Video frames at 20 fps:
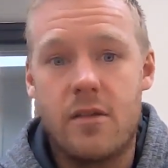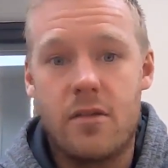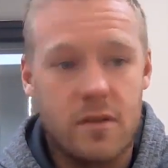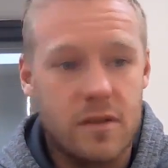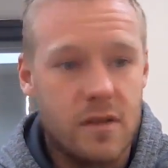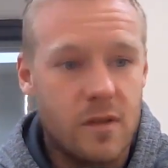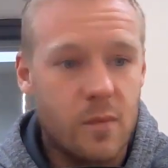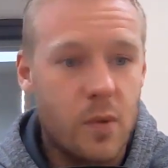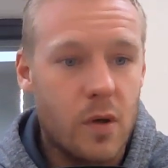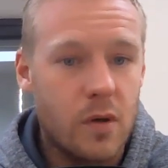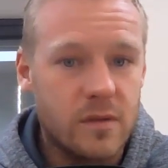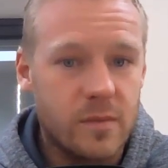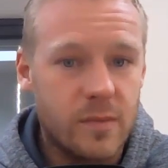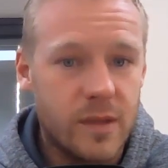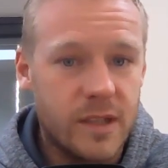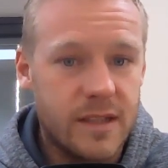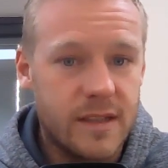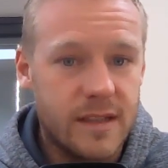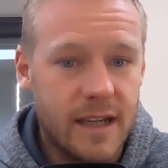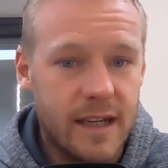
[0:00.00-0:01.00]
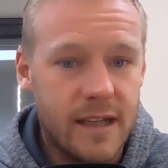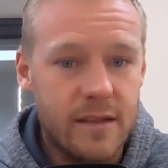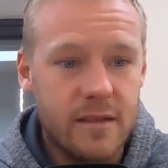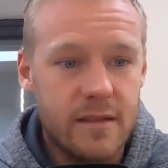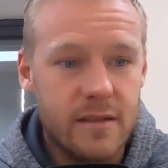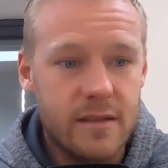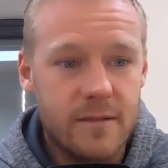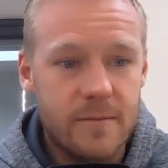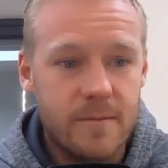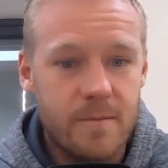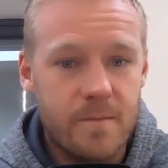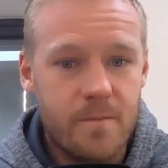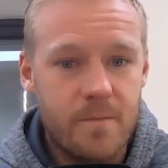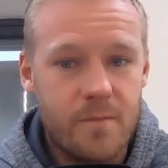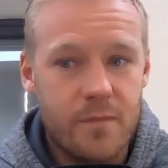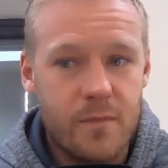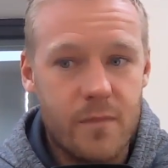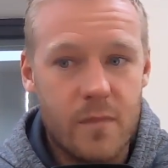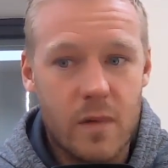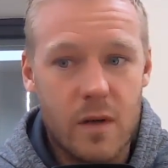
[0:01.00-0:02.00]
or supposed to be 6,
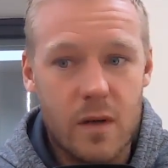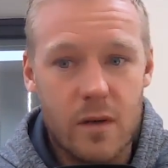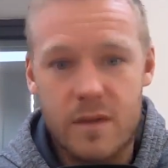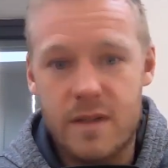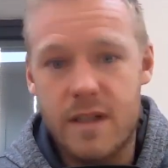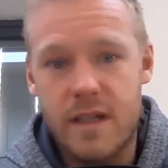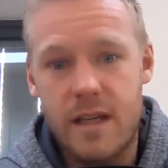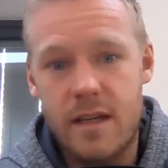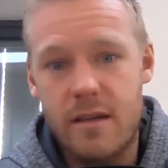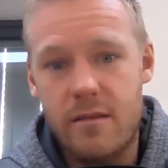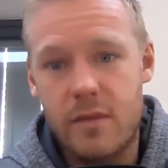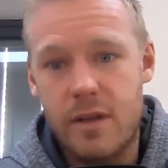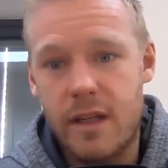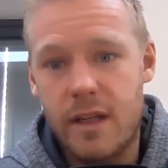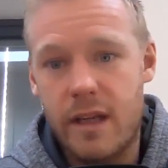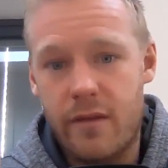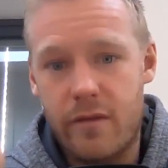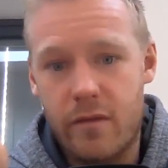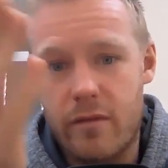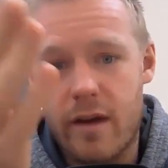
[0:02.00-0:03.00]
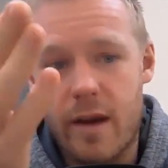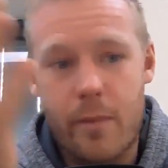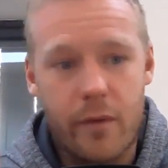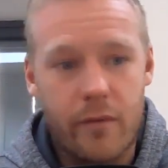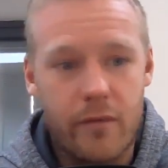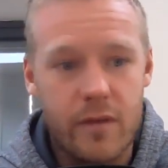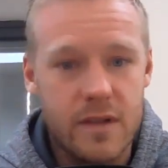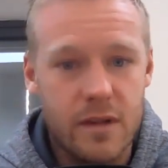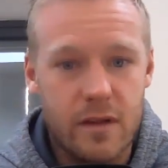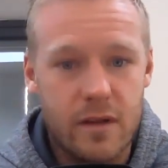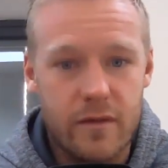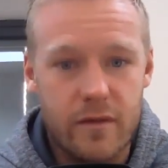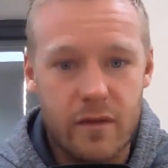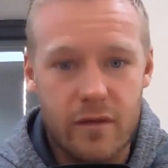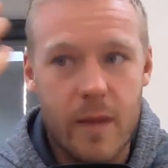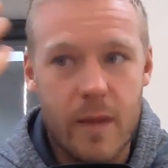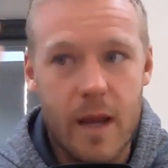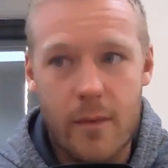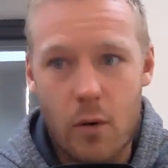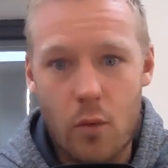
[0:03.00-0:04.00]
I would say leave a rep in reserve
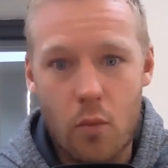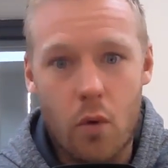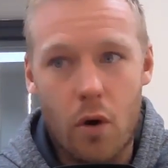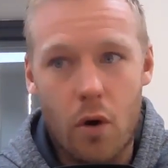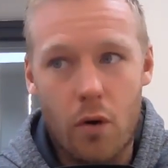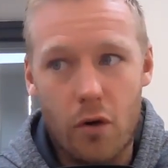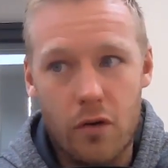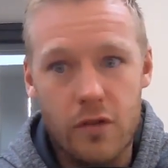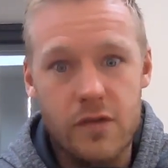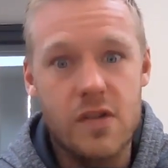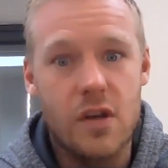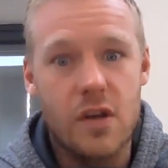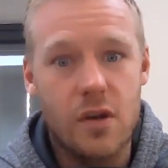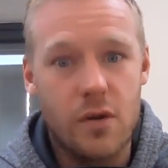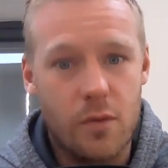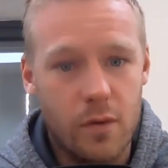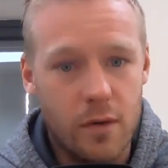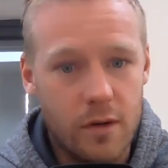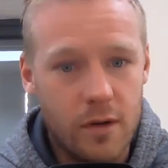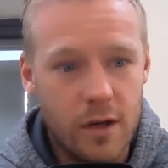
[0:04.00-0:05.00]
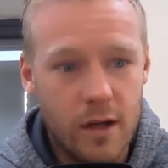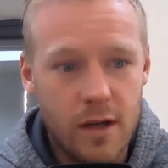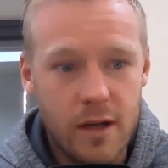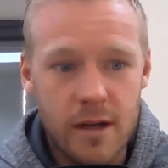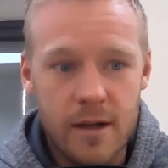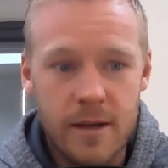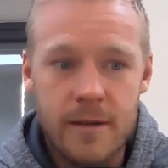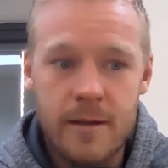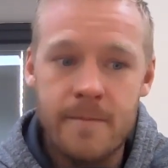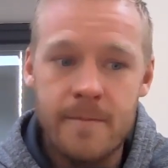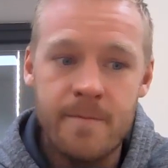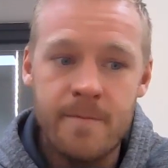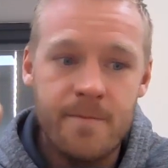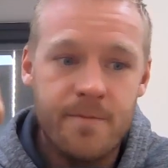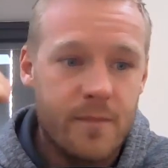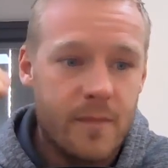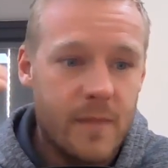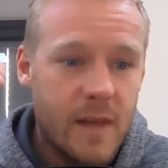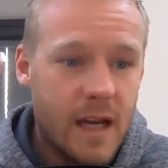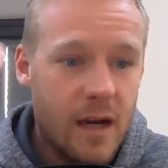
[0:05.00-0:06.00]
of maybe 1 or 2.
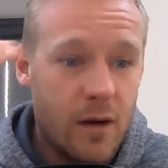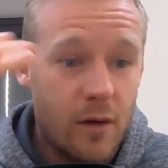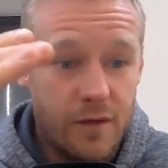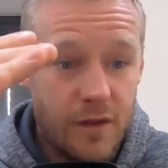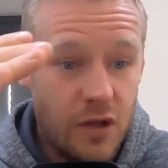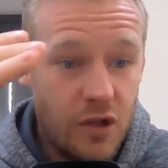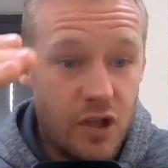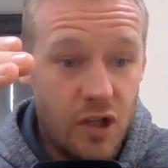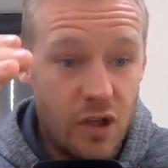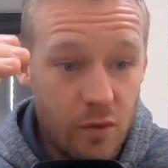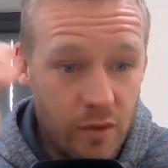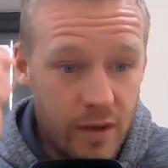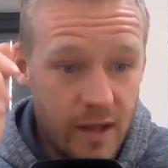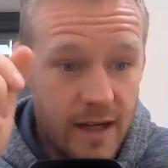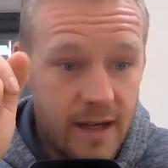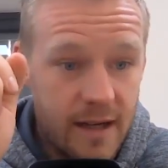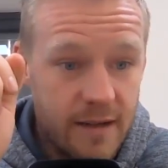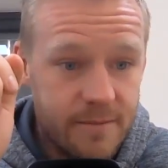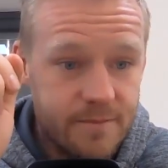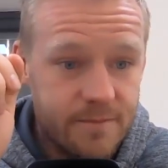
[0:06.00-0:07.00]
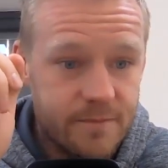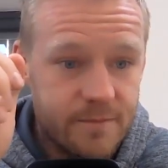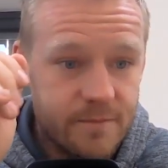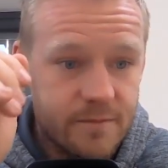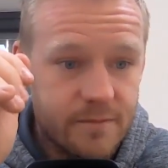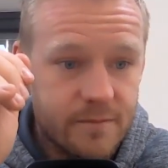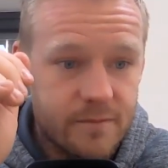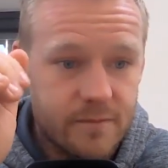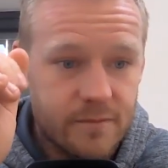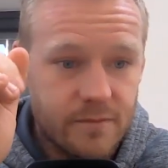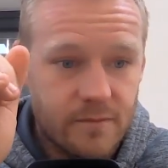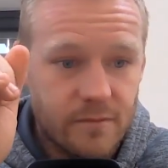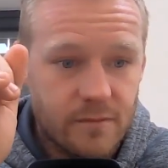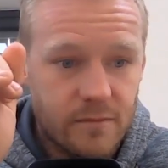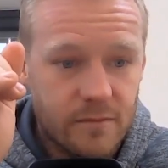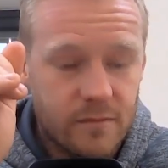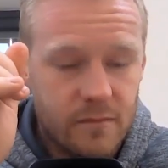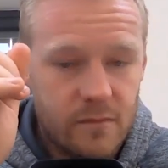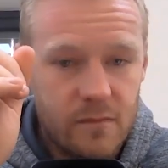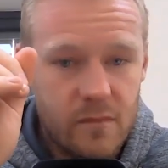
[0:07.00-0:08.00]
Now, if you do that,
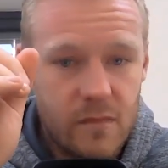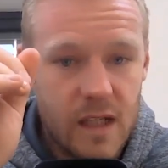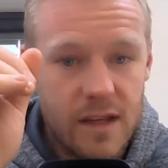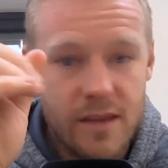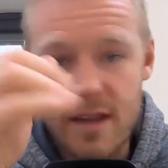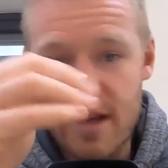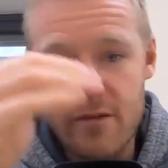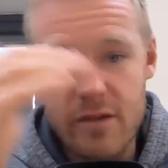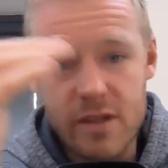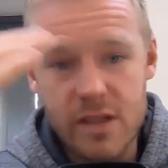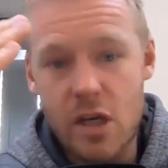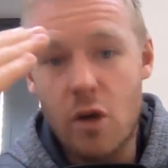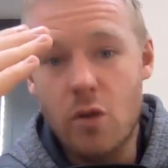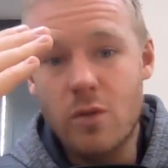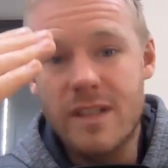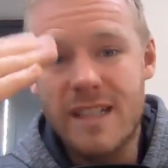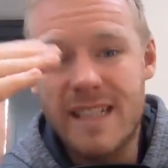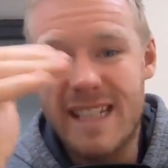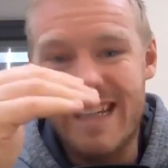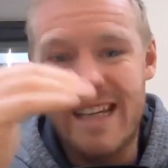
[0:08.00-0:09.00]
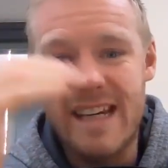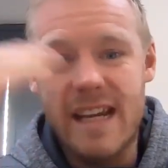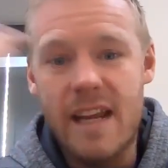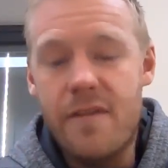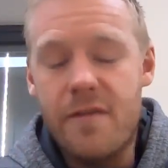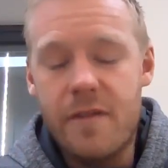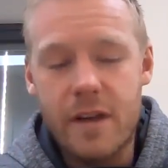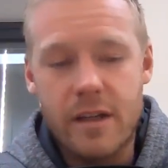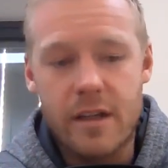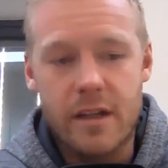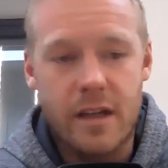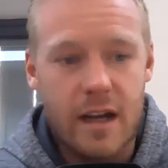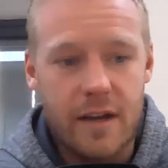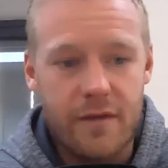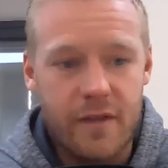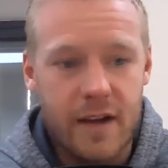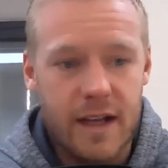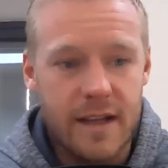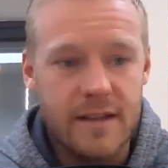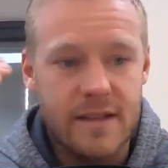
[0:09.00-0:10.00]
there is no significant
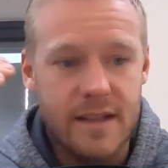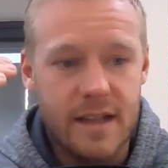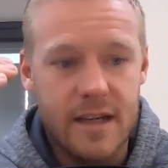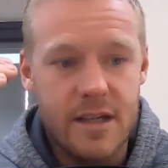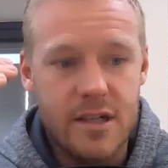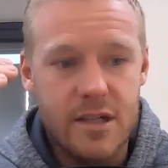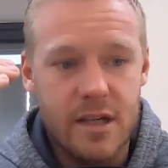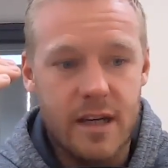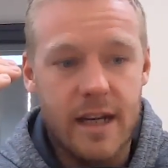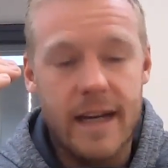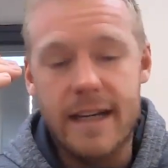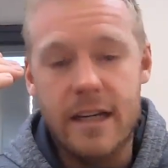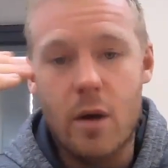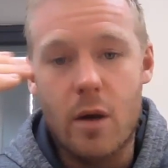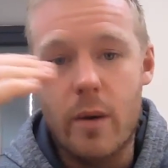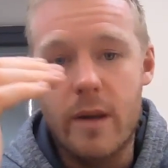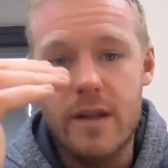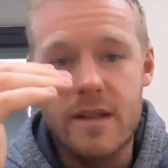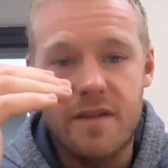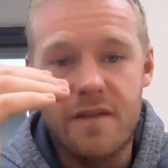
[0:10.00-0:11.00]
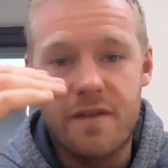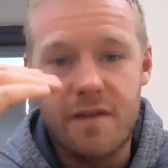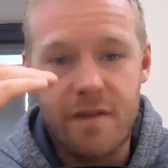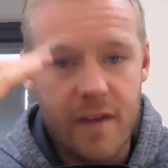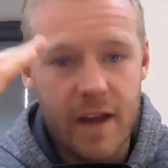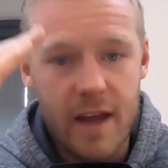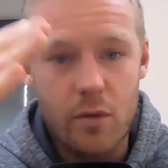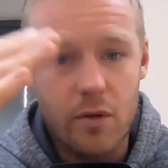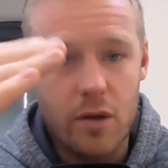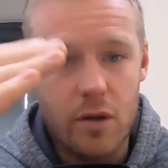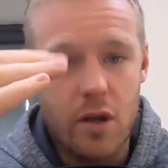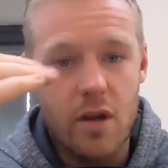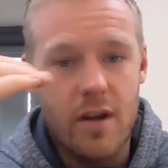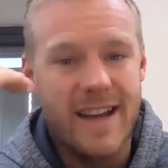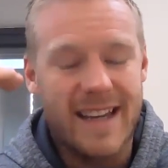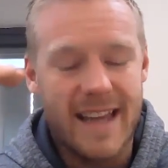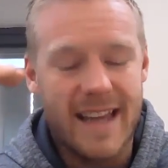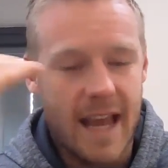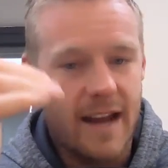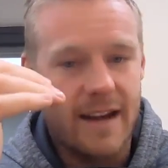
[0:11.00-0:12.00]
advantage in going to failure
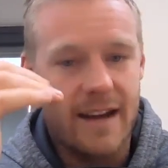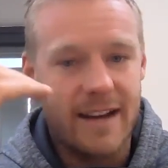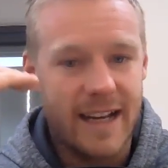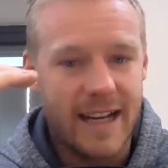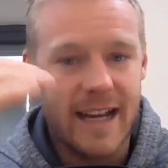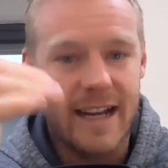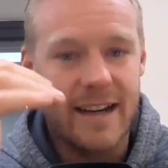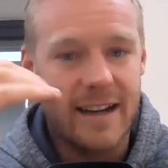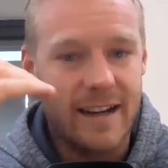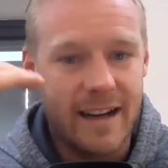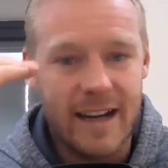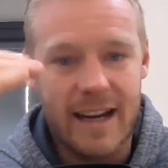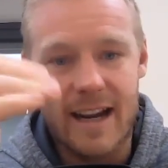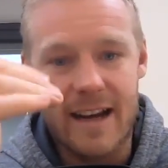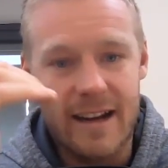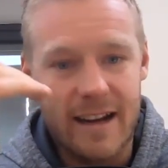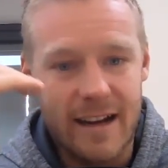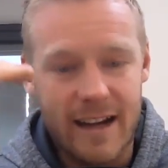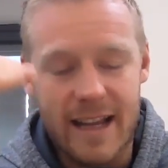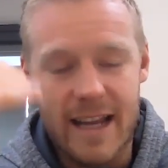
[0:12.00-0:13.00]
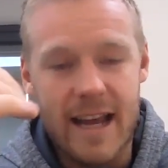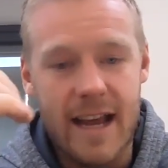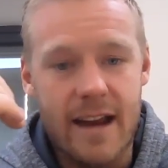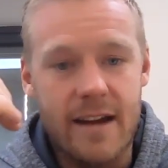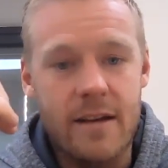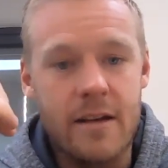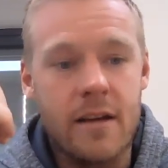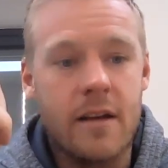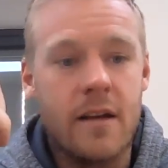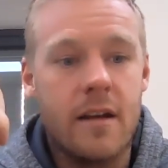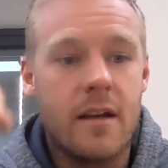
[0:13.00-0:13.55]
again and again and again and again